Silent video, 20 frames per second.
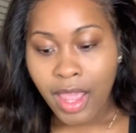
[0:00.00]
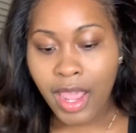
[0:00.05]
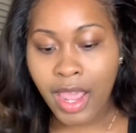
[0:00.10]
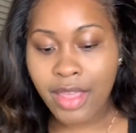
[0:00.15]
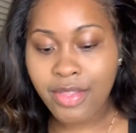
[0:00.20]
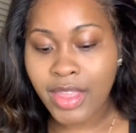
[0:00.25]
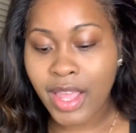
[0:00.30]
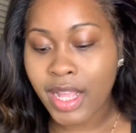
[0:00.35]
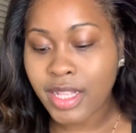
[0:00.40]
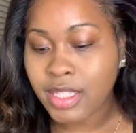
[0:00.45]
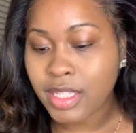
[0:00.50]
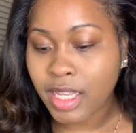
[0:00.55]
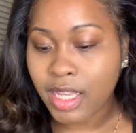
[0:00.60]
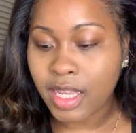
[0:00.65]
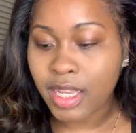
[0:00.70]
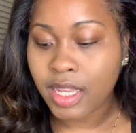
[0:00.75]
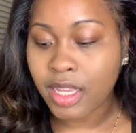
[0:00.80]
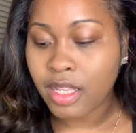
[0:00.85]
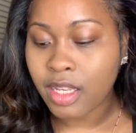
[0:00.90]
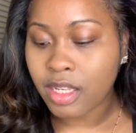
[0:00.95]
and that's
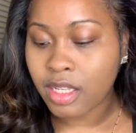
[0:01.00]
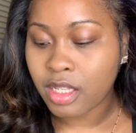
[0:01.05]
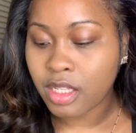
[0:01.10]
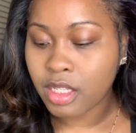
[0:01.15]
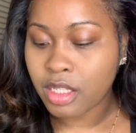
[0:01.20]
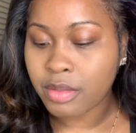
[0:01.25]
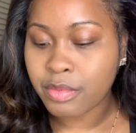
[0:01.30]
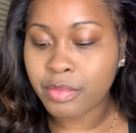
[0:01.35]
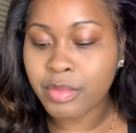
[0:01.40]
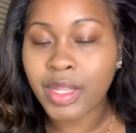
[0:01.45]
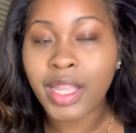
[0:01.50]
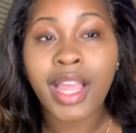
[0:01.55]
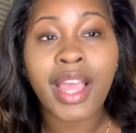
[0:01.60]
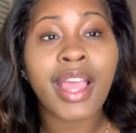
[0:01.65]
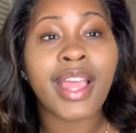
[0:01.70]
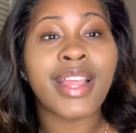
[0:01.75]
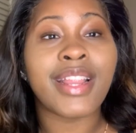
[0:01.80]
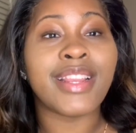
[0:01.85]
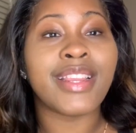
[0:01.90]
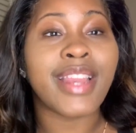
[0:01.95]
it.
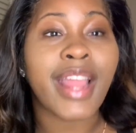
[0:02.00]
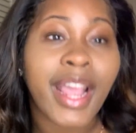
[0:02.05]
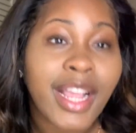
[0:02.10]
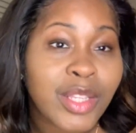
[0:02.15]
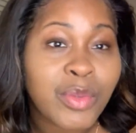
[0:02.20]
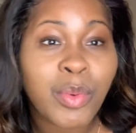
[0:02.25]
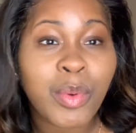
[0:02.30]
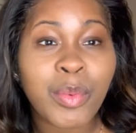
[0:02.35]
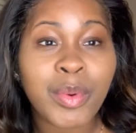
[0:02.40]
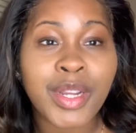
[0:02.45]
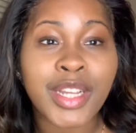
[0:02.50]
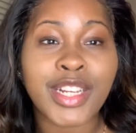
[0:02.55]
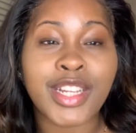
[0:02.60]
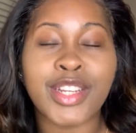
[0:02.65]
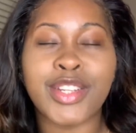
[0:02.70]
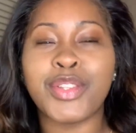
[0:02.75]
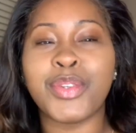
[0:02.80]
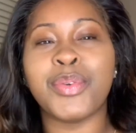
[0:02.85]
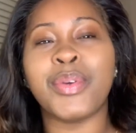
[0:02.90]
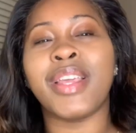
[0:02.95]
Next, what we're gonna
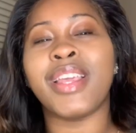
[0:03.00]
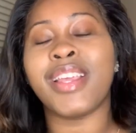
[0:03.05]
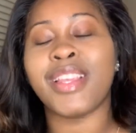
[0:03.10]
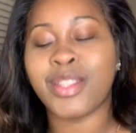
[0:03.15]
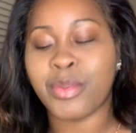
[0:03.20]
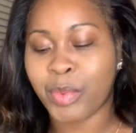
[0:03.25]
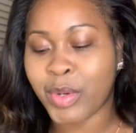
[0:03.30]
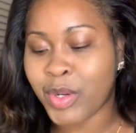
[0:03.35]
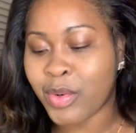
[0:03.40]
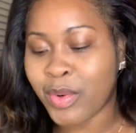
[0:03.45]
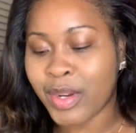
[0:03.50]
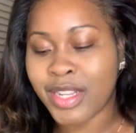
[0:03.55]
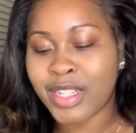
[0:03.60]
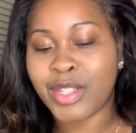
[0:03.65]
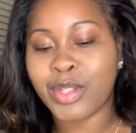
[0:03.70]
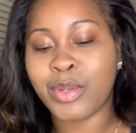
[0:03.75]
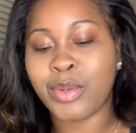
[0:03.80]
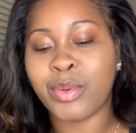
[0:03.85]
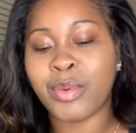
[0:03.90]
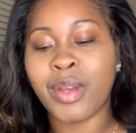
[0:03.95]
do is we're going
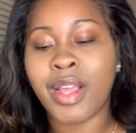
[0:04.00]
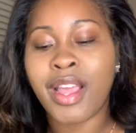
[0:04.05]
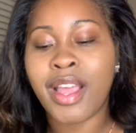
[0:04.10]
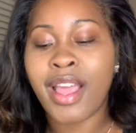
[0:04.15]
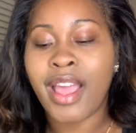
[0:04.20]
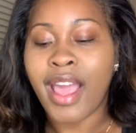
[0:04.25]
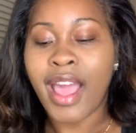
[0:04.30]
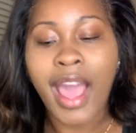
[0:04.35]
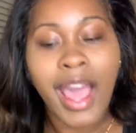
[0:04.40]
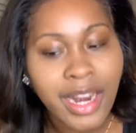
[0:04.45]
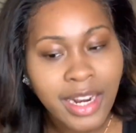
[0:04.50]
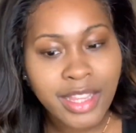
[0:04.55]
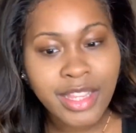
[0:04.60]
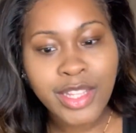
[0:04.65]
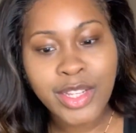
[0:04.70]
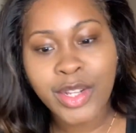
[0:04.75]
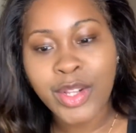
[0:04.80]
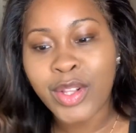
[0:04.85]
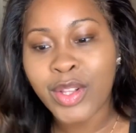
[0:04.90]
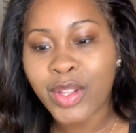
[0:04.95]
to add a
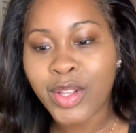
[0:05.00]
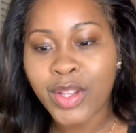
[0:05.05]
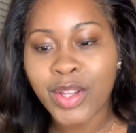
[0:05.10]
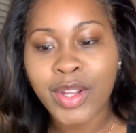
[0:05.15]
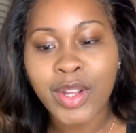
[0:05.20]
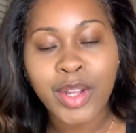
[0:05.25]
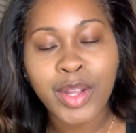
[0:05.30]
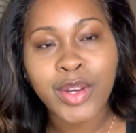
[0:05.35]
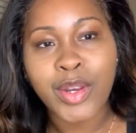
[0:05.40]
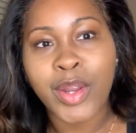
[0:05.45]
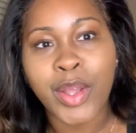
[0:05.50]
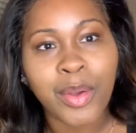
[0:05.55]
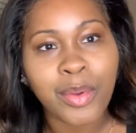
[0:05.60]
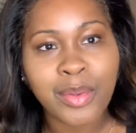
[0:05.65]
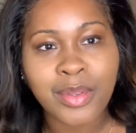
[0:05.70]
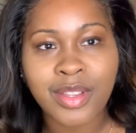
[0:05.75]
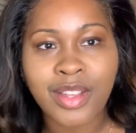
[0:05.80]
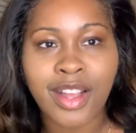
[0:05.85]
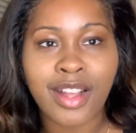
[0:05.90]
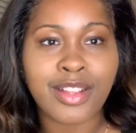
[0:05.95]
little
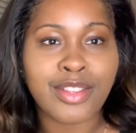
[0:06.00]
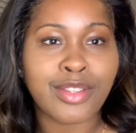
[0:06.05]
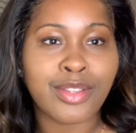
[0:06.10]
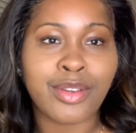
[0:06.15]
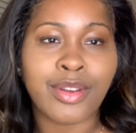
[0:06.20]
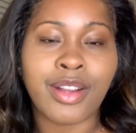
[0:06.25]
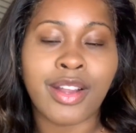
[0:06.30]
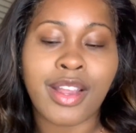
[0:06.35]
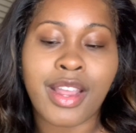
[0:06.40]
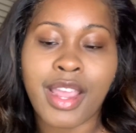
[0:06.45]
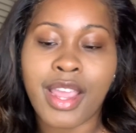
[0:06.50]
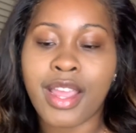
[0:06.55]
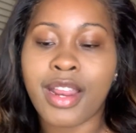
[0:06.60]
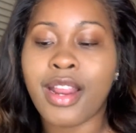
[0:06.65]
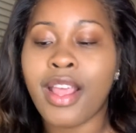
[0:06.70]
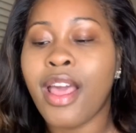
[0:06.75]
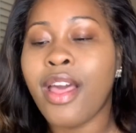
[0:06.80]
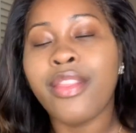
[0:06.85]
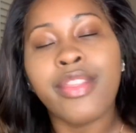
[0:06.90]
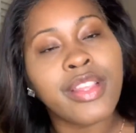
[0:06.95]
nose contour, and
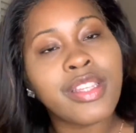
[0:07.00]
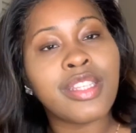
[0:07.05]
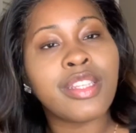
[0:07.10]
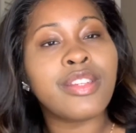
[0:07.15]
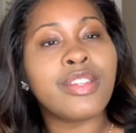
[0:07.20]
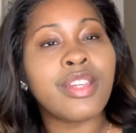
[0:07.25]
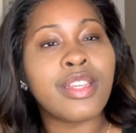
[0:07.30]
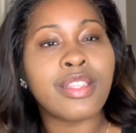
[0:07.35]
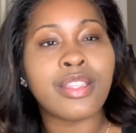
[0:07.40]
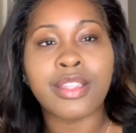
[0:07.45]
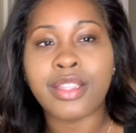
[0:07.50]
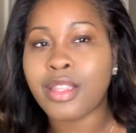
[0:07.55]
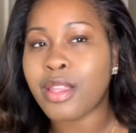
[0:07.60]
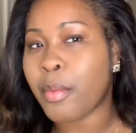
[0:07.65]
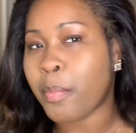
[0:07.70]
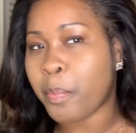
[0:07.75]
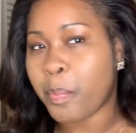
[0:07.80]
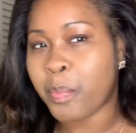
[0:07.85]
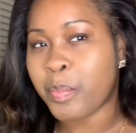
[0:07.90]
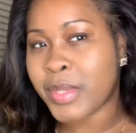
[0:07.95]
this is just the
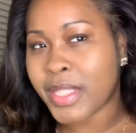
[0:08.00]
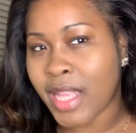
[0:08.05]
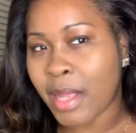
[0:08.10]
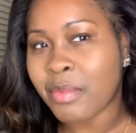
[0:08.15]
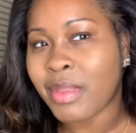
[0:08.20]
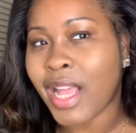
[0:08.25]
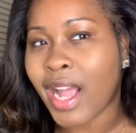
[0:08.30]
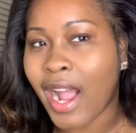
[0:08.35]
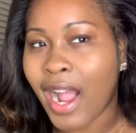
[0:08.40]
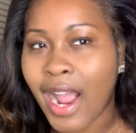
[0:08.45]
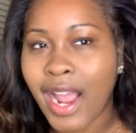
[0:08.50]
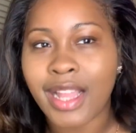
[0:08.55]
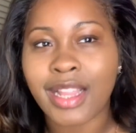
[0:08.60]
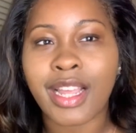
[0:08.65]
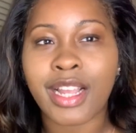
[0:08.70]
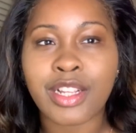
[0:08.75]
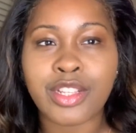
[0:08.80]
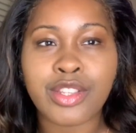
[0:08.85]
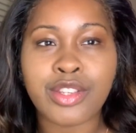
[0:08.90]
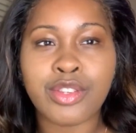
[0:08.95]
stuff that I
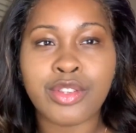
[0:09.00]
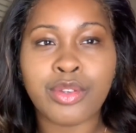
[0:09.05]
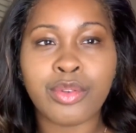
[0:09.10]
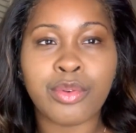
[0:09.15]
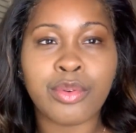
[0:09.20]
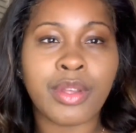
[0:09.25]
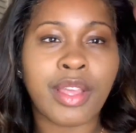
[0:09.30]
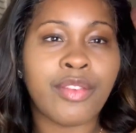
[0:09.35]
like to do.